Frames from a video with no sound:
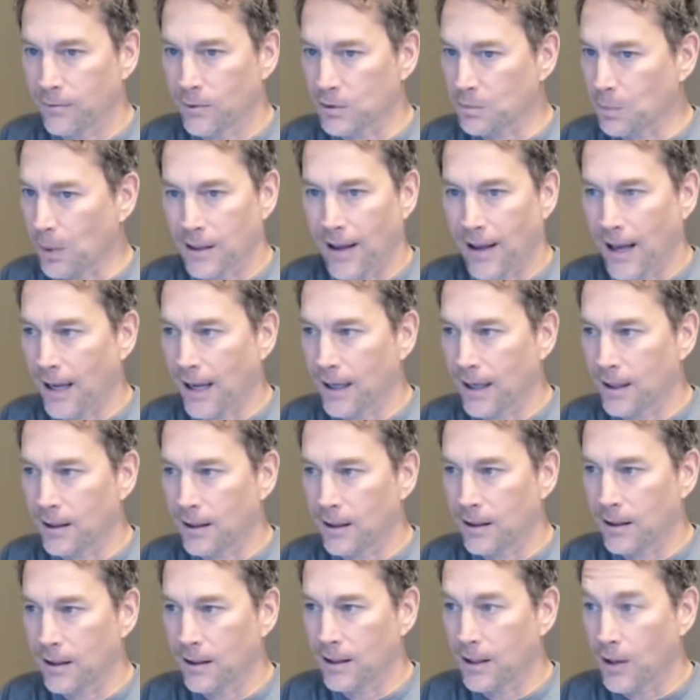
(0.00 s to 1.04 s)
There's plenty of
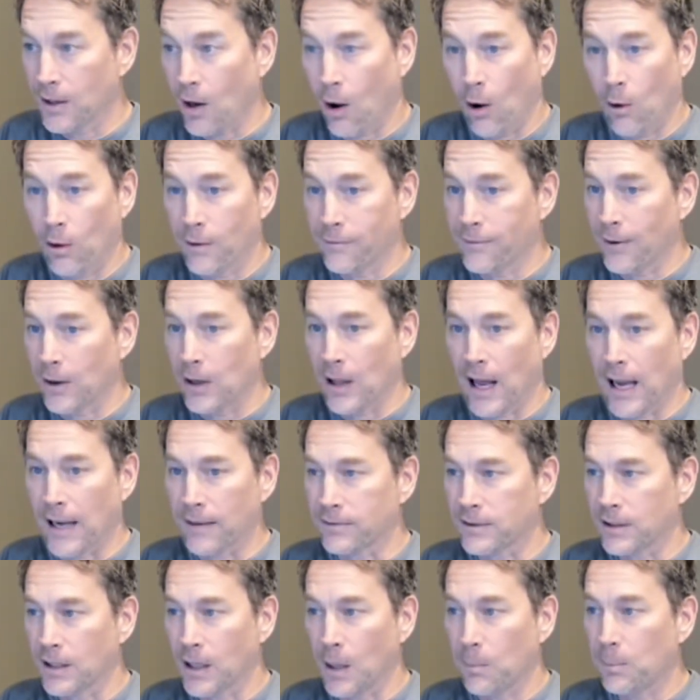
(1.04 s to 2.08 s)
that in all of our
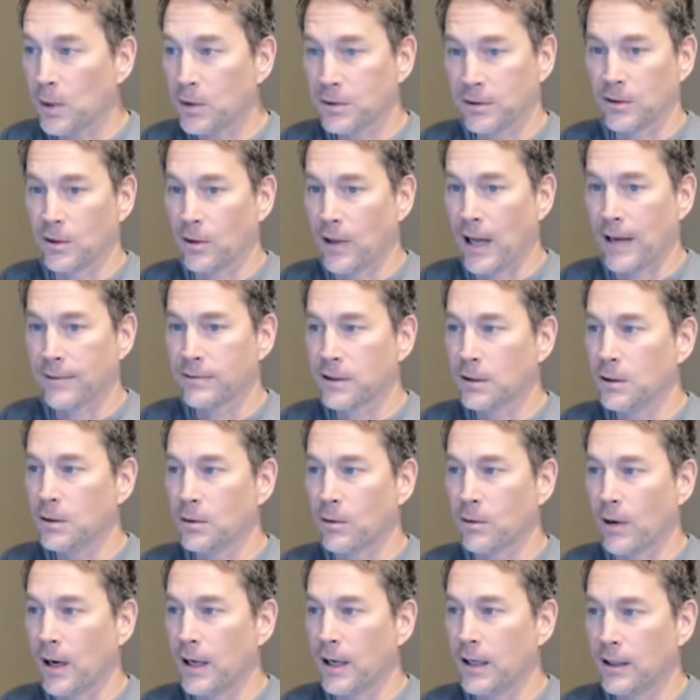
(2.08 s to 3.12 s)
lives, in our personal lives
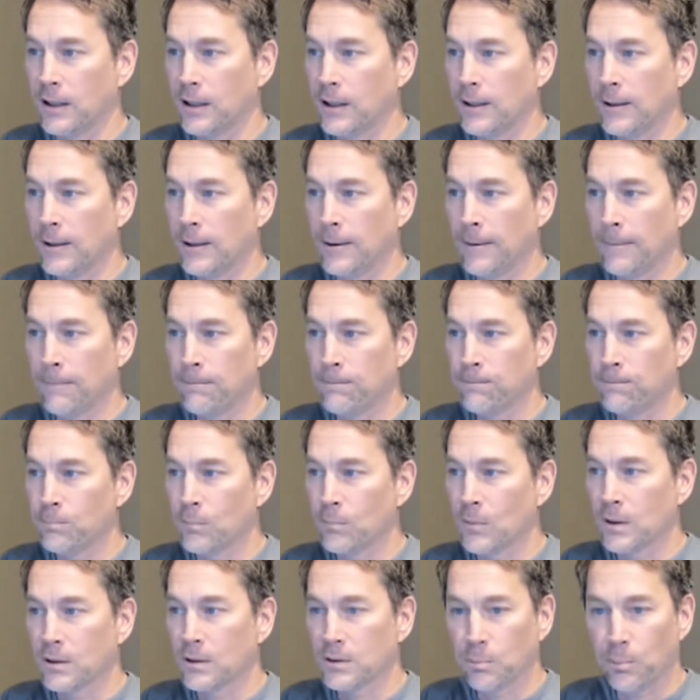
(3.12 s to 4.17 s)
too, right?
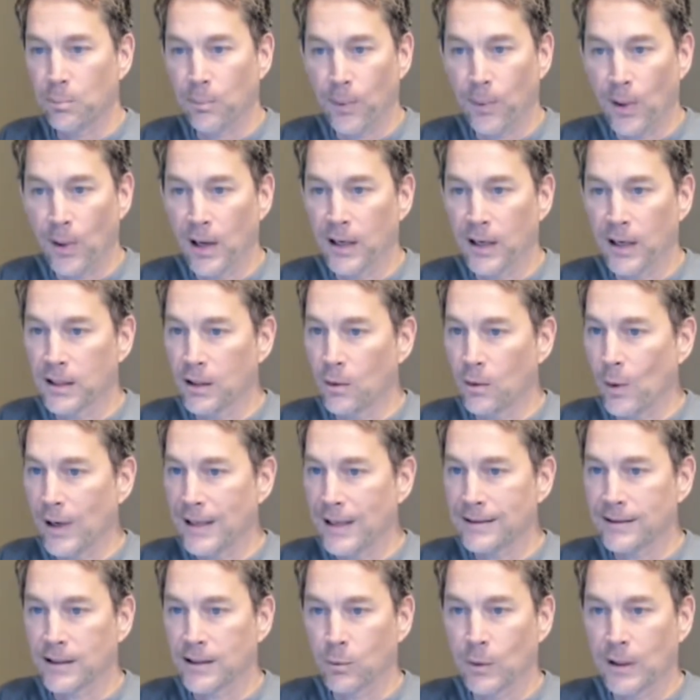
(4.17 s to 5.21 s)
Mm-hmm. There's plenty of
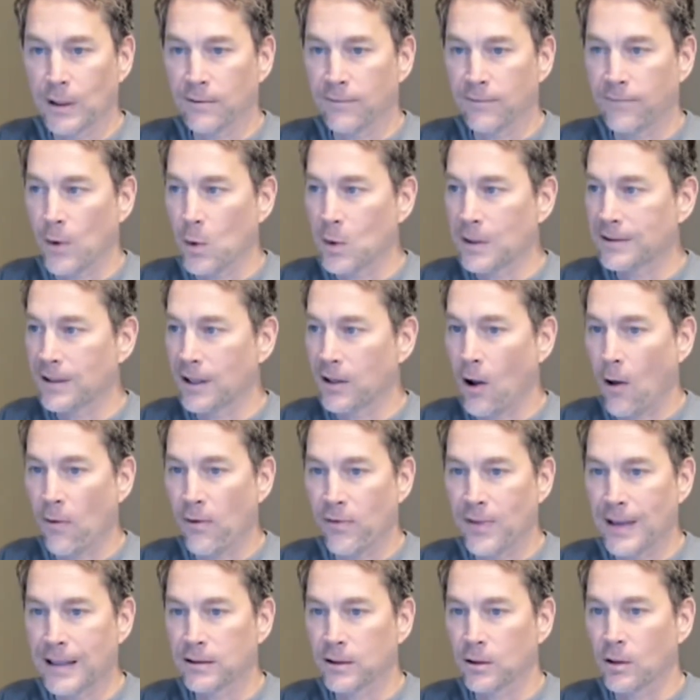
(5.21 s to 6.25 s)
ways that we could focus on
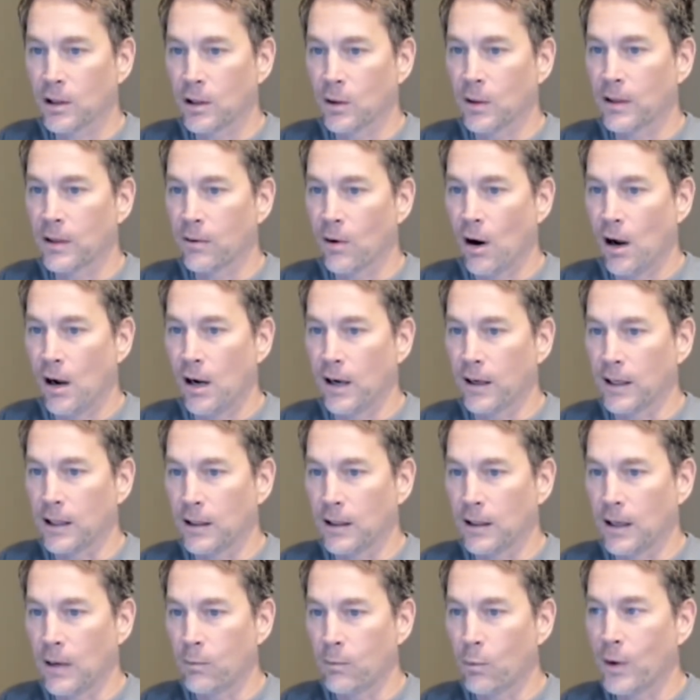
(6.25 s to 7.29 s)
all the things that are going
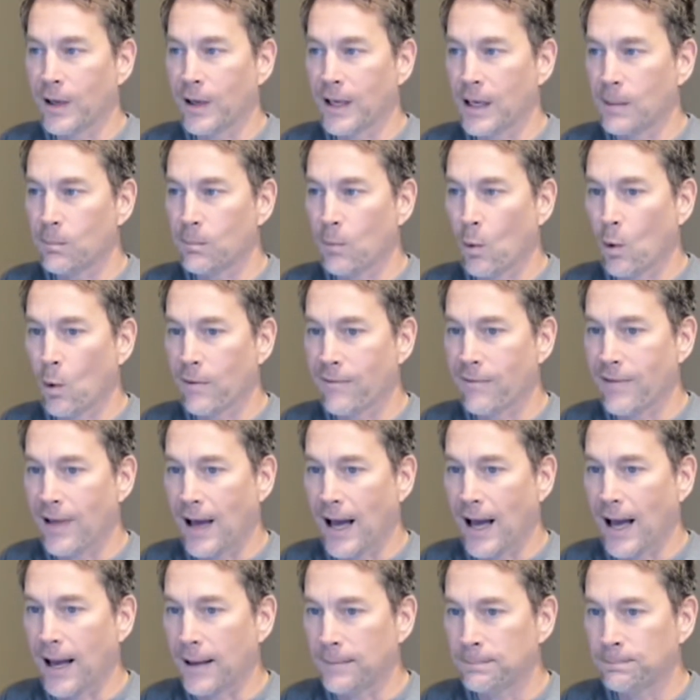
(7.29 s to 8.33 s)
wrong, and we'll get more
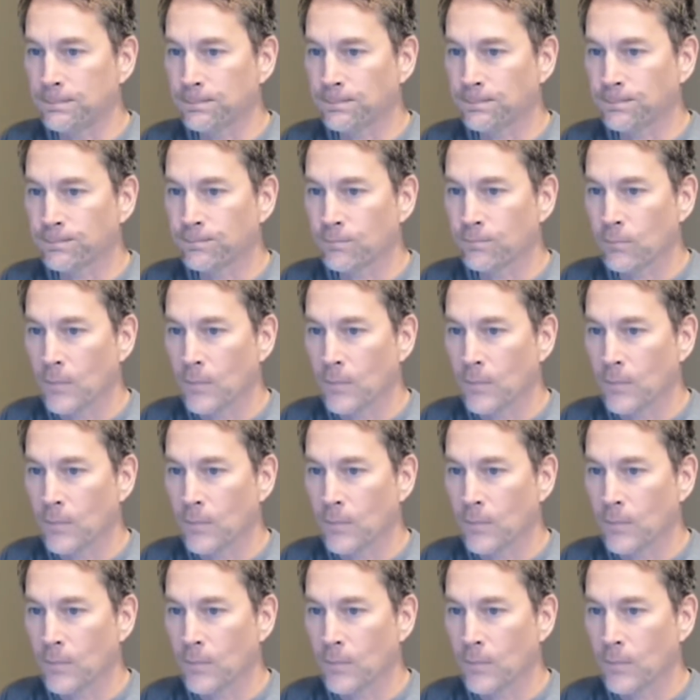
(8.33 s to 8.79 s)
of that.